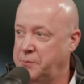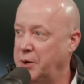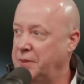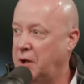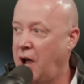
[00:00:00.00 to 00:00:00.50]
to
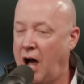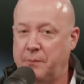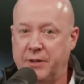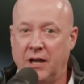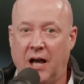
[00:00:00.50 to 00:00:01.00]
bring the
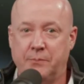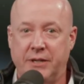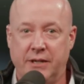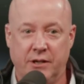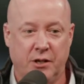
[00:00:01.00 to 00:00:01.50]
copy up
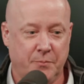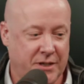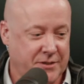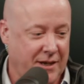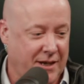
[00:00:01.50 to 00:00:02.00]
here
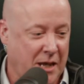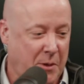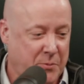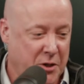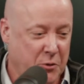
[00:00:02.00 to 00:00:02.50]
because I, I, came
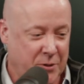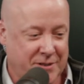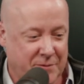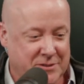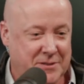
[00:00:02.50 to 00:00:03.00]
up here and we
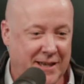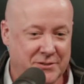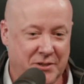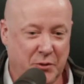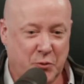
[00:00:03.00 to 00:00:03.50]
did this
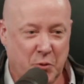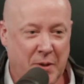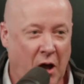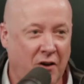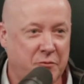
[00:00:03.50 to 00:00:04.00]
test and it threw
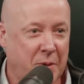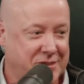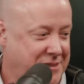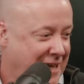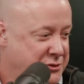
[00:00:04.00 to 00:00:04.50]
me off of my
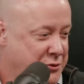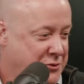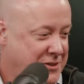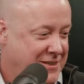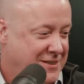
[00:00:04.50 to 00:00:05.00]

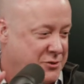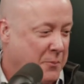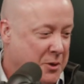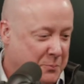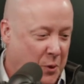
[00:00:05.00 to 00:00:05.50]
schedule. So
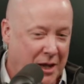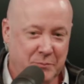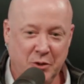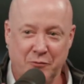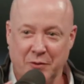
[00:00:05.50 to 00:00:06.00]
I'm going to
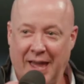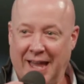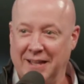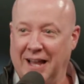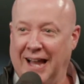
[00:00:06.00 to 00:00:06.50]
blame you for
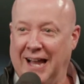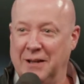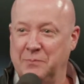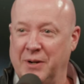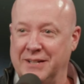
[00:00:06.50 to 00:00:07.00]
that.
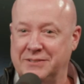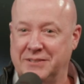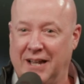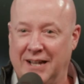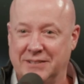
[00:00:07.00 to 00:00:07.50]
Uh, but
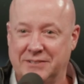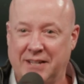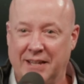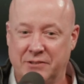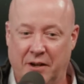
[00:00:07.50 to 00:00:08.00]
it's uh,
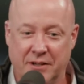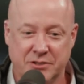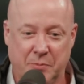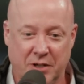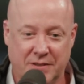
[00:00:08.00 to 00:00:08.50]
Stan
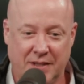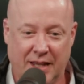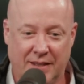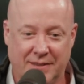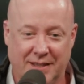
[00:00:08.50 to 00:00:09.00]
Duncan's book that,